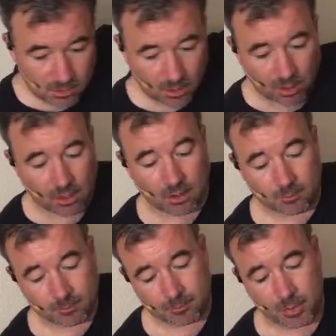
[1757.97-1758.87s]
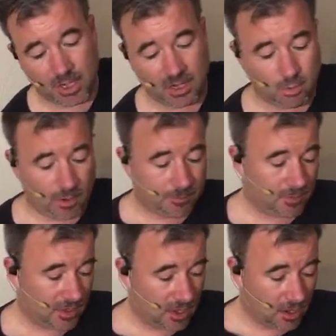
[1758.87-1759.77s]
But anyway,
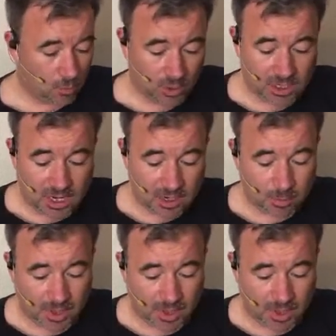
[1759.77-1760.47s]
when King of